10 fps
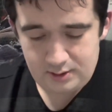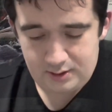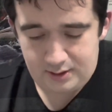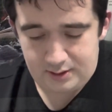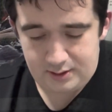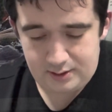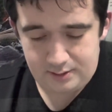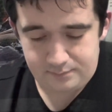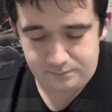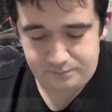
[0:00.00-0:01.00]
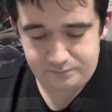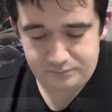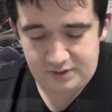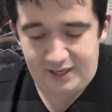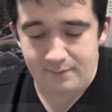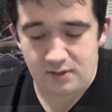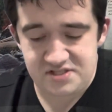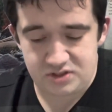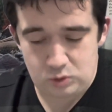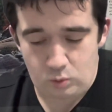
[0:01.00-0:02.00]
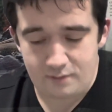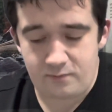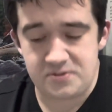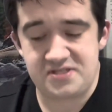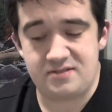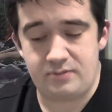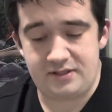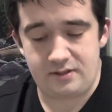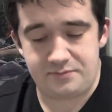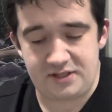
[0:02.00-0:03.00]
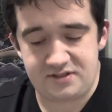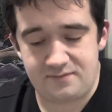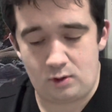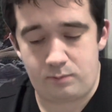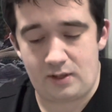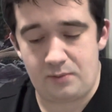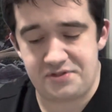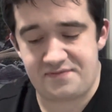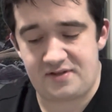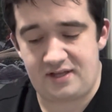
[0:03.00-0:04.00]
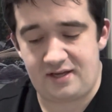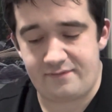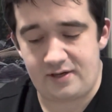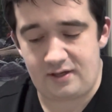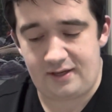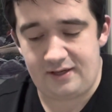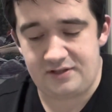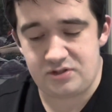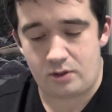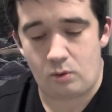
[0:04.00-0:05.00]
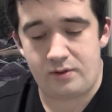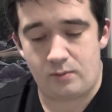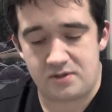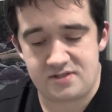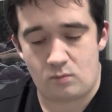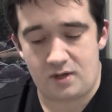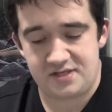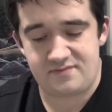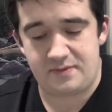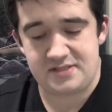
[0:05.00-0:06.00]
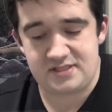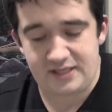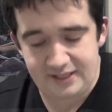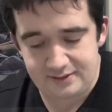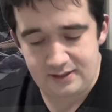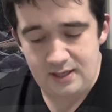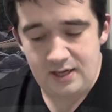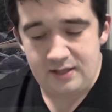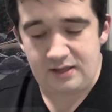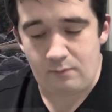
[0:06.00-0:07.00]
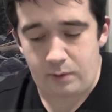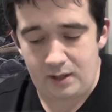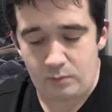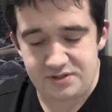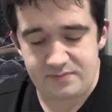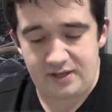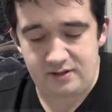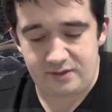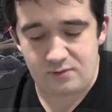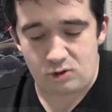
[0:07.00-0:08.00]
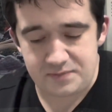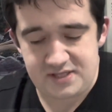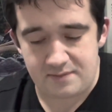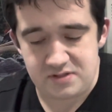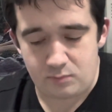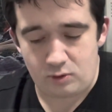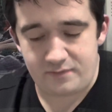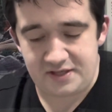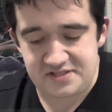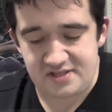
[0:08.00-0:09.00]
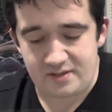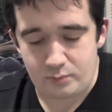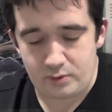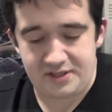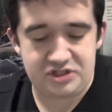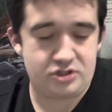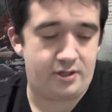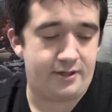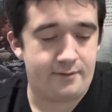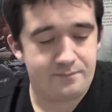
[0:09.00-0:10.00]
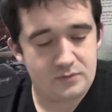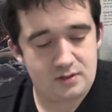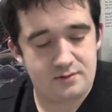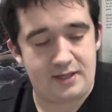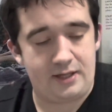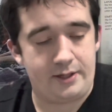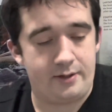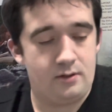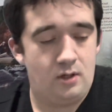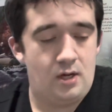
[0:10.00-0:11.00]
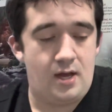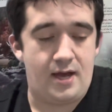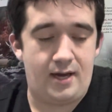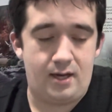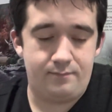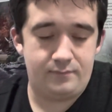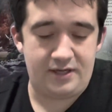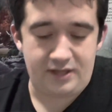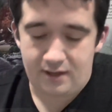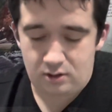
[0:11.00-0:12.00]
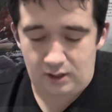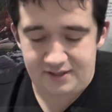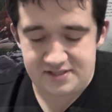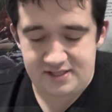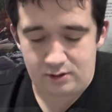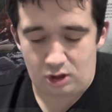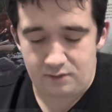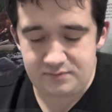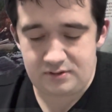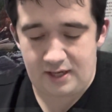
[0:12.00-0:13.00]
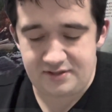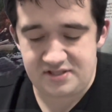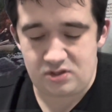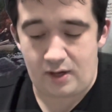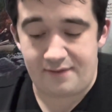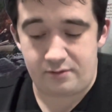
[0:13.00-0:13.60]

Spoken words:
The game lasts until one force has completed their objective. The good player wins after the end of any turn. All the orcs and wargs have been slain. The evil player wins immediately if Golem escapes the board via the southern board edge. So yeah, there you go. And yeah, like I said, Golem does not have the